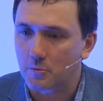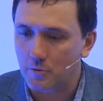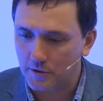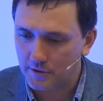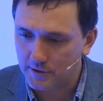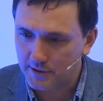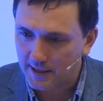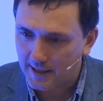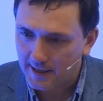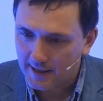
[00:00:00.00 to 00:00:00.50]

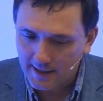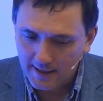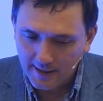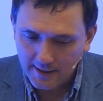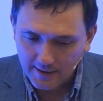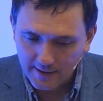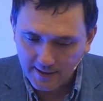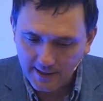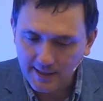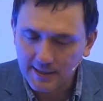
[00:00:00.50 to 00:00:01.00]
words,
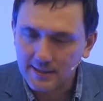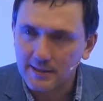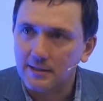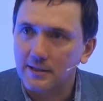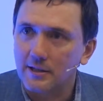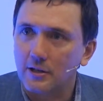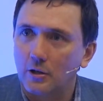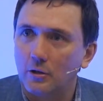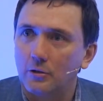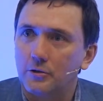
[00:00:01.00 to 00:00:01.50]
these
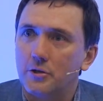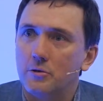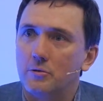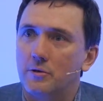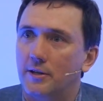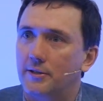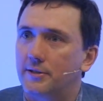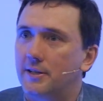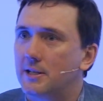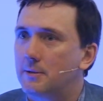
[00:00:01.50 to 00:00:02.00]
little
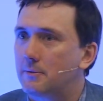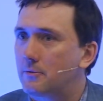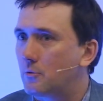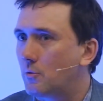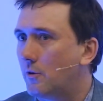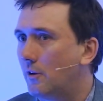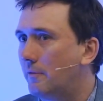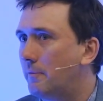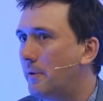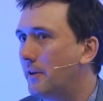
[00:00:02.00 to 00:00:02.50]
units, these
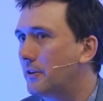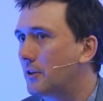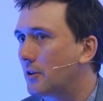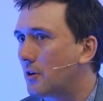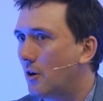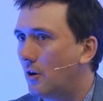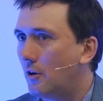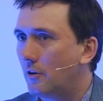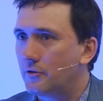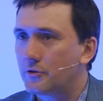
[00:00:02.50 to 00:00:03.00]
12
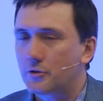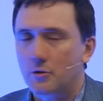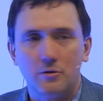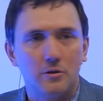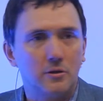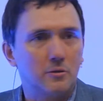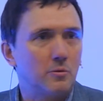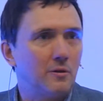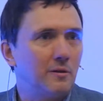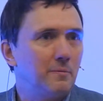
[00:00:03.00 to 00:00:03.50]
pentagons or
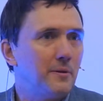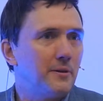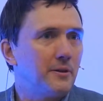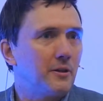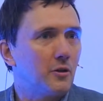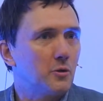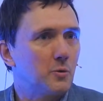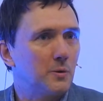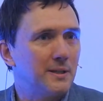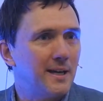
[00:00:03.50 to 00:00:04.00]
the 12
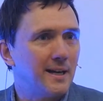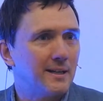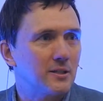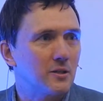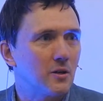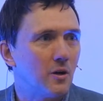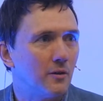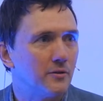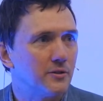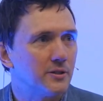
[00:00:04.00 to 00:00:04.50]
pentagons and the
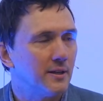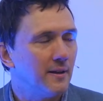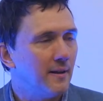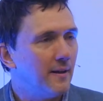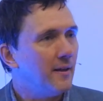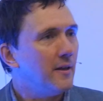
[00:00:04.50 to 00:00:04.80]
hexagons,